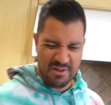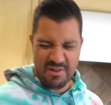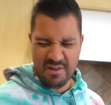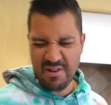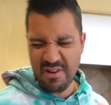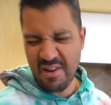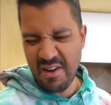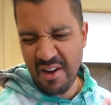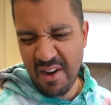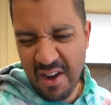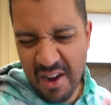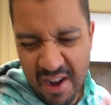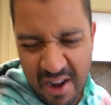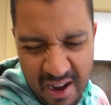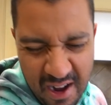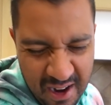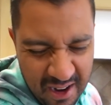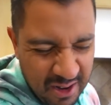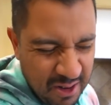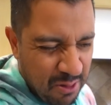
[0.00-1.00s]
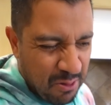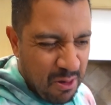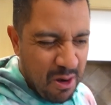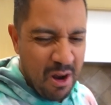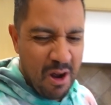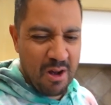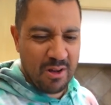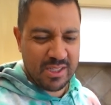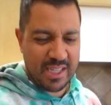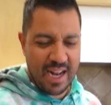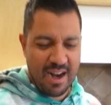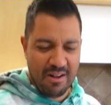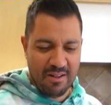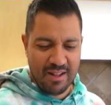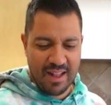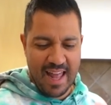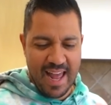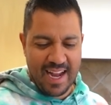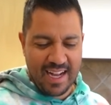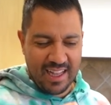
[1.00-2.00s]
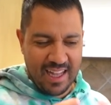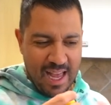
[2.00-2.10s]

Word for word: Oh, gross. I don't like